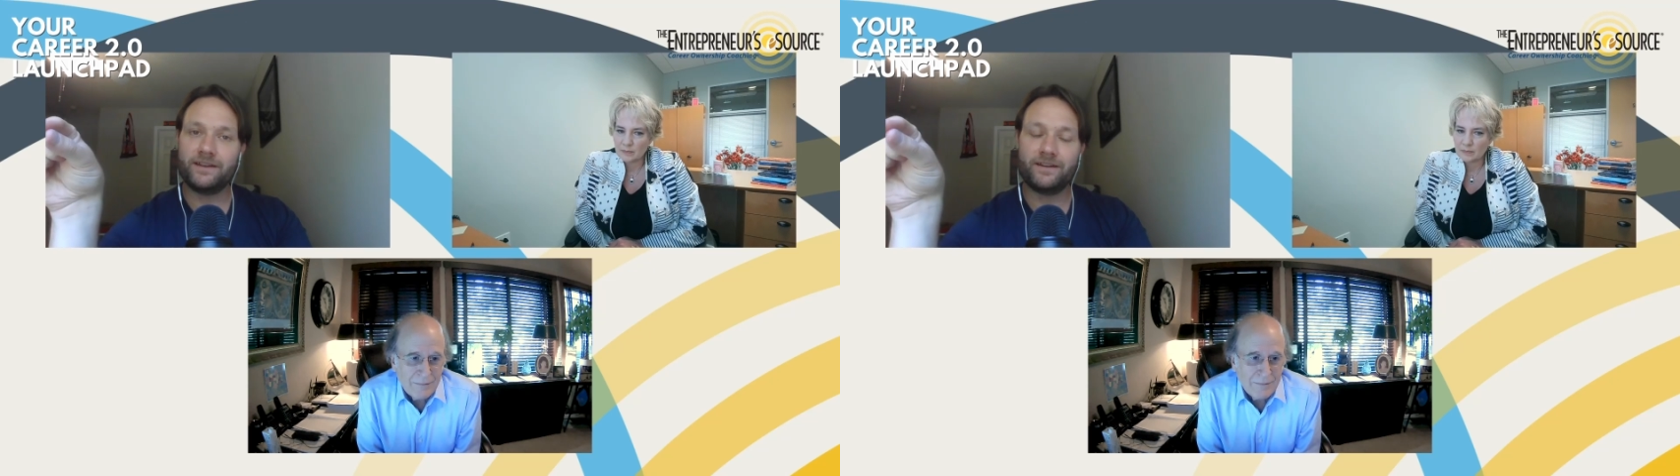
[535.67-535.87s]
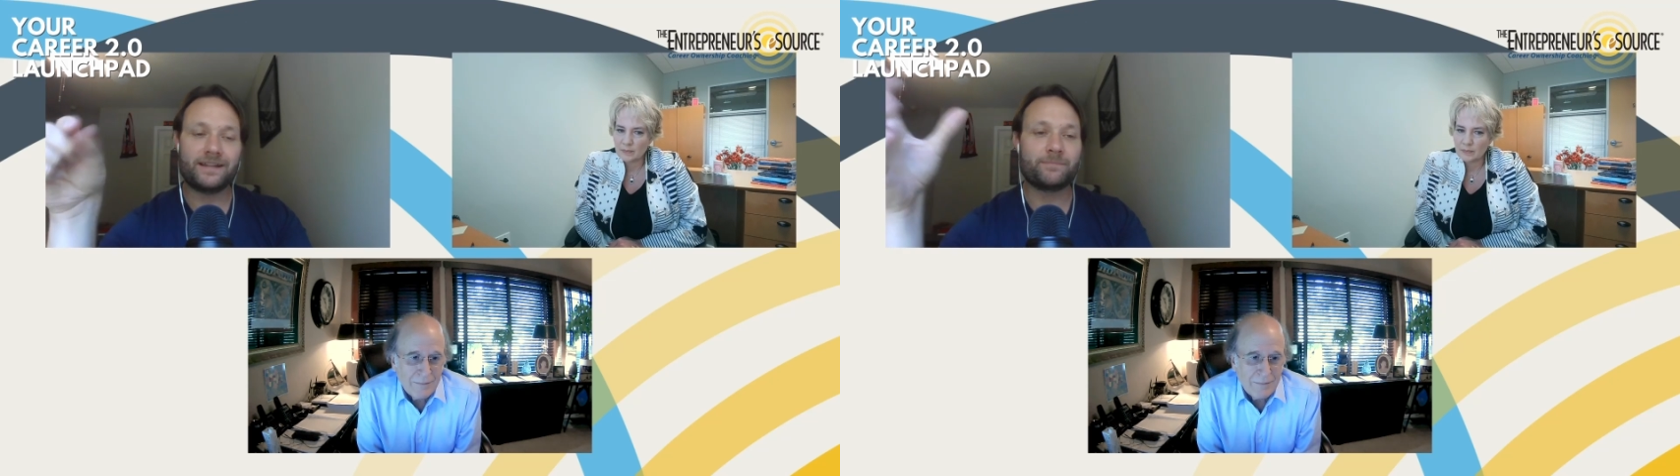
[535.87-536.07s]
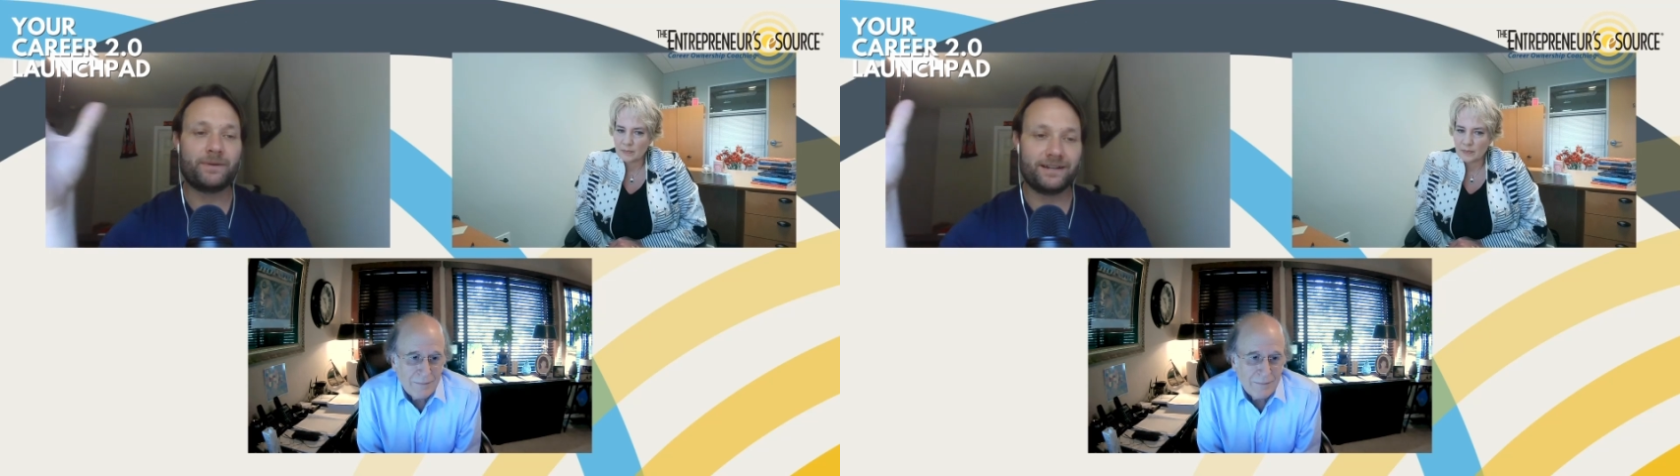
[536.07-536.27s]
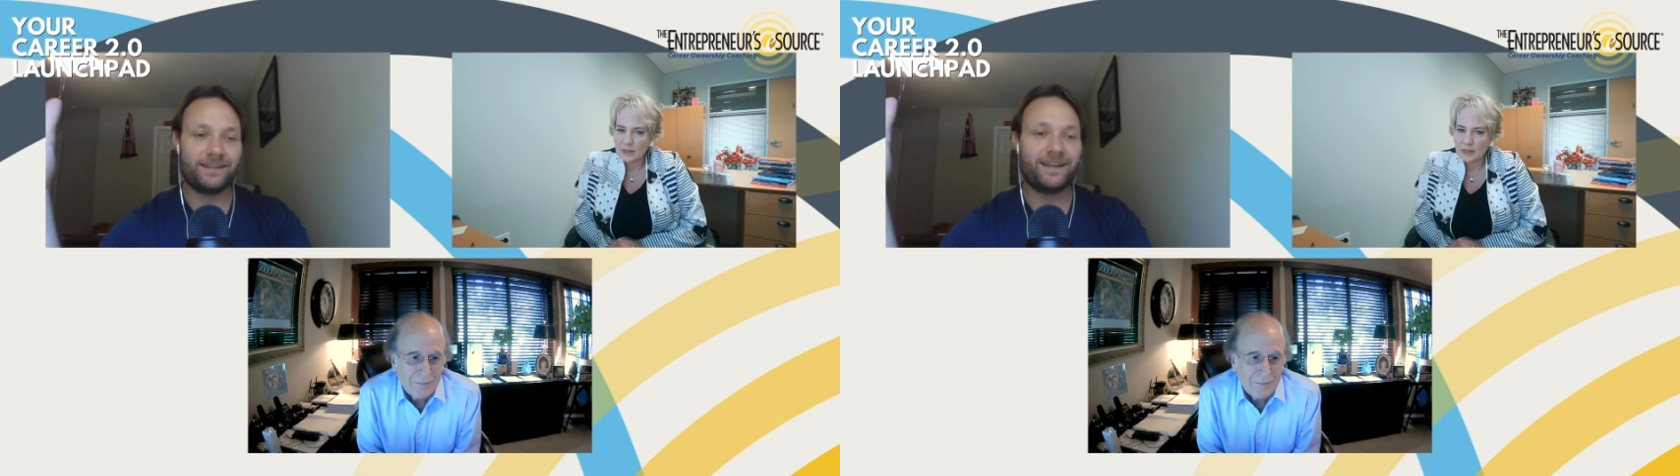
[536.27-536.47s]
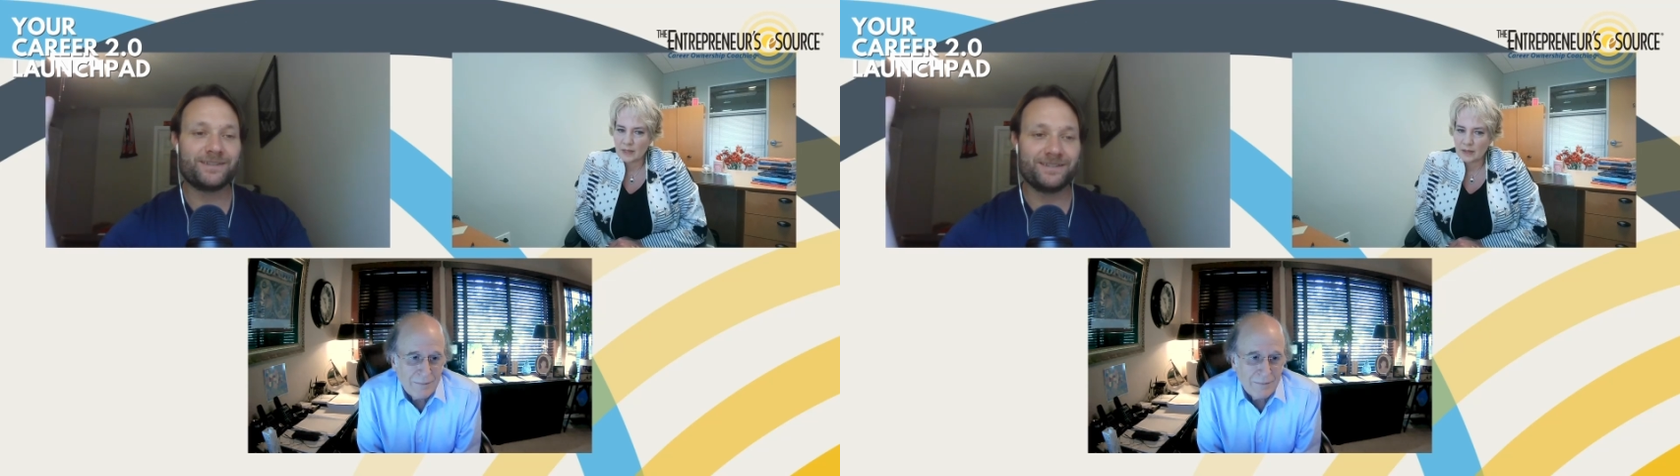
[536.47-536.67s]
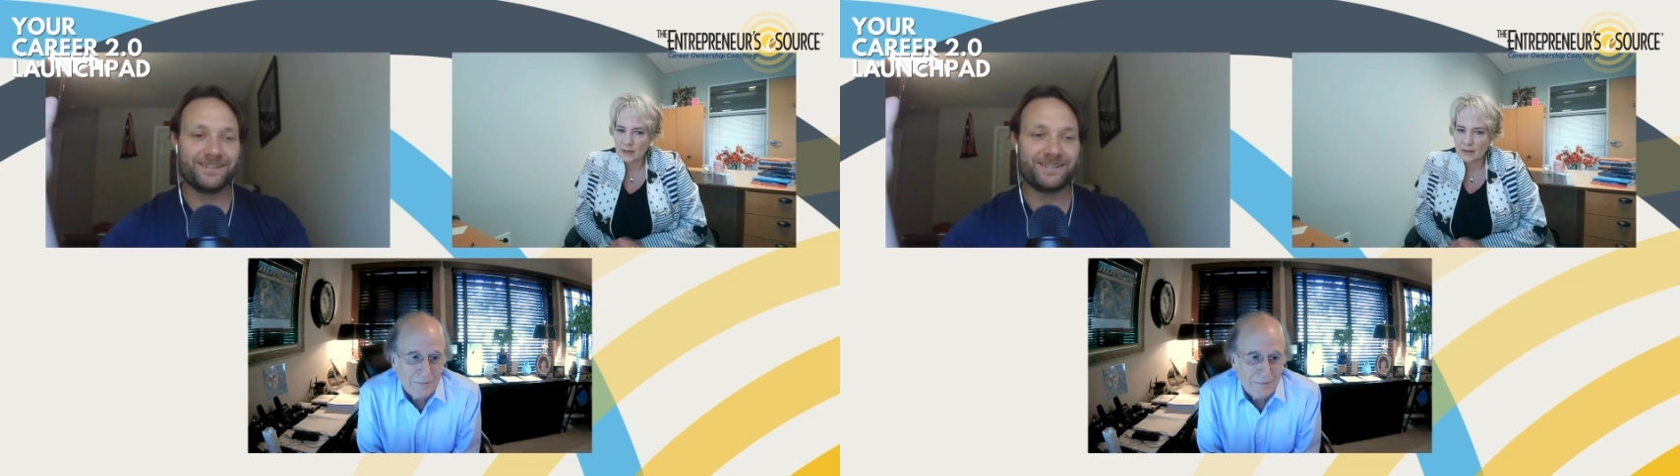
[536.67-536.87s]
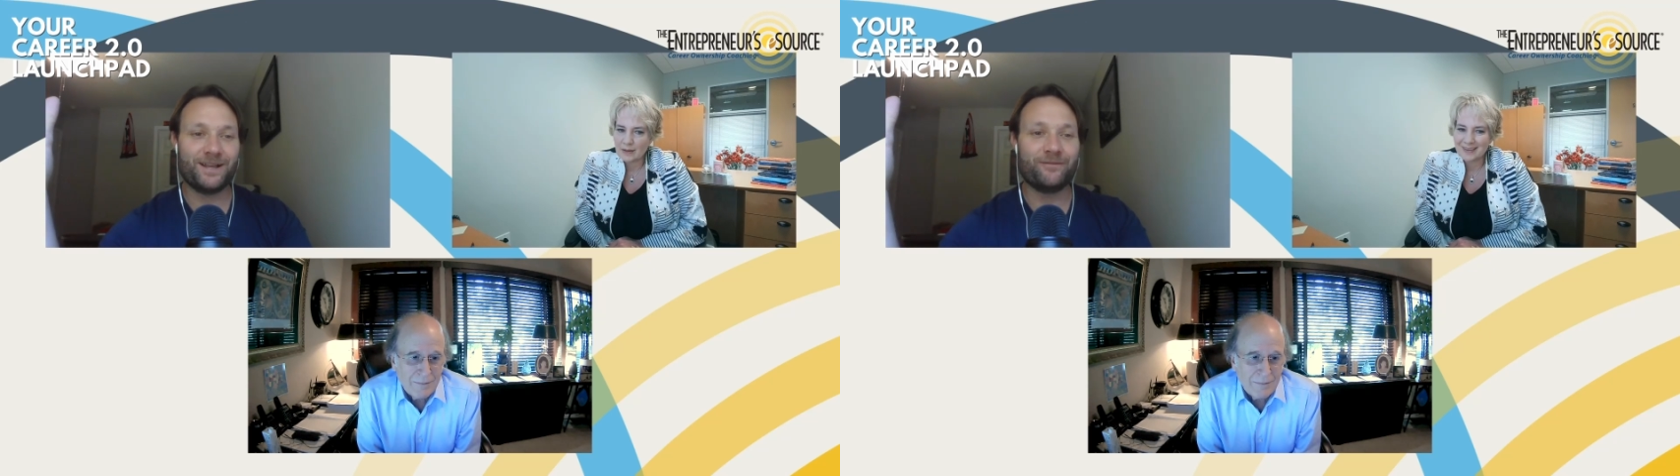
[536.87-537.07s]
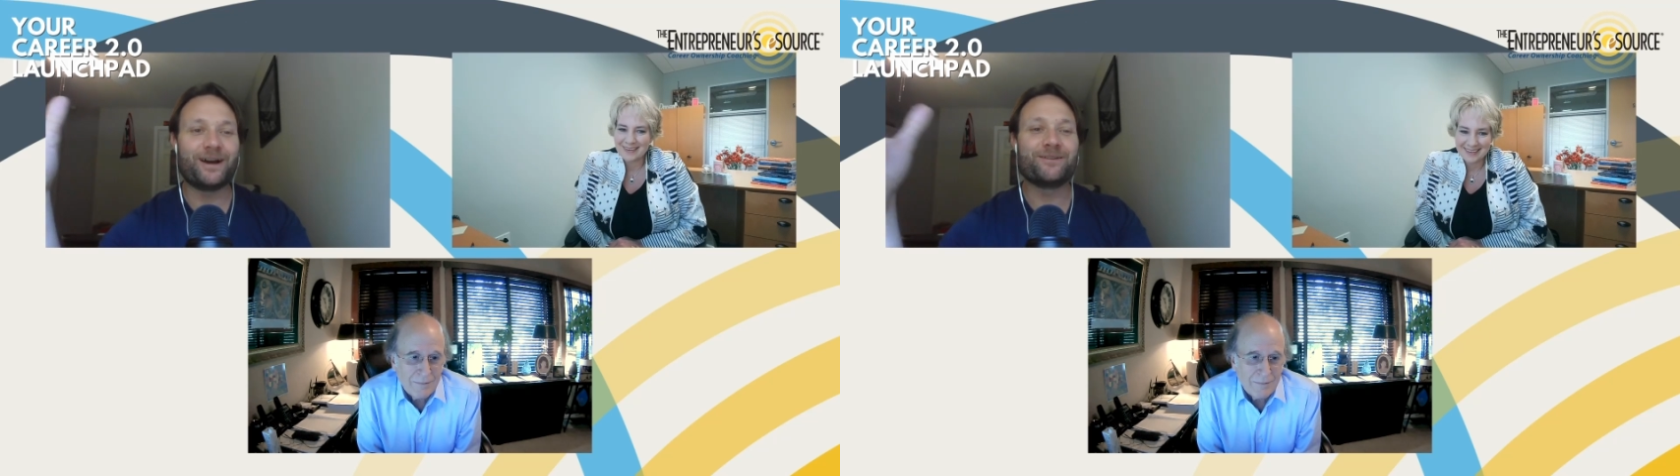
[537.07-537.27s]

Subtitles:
there. That's a podcast in itself.